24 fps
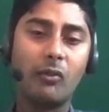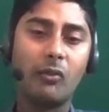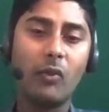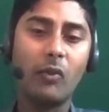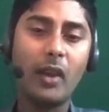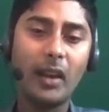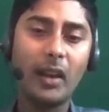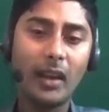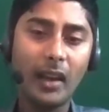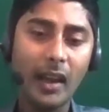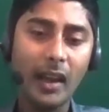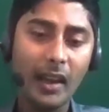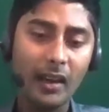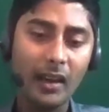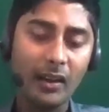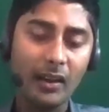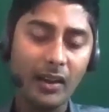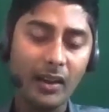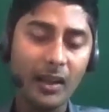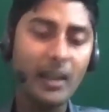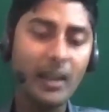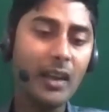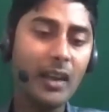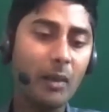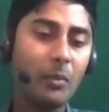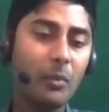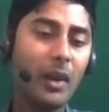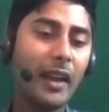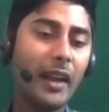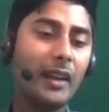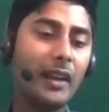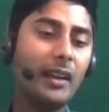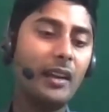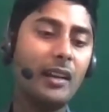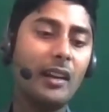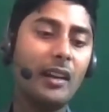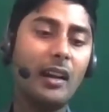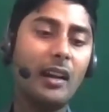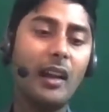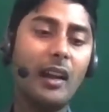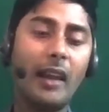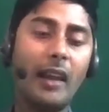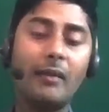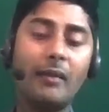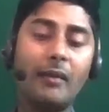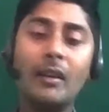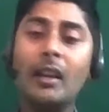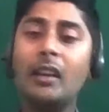Where can I really apply it in real life?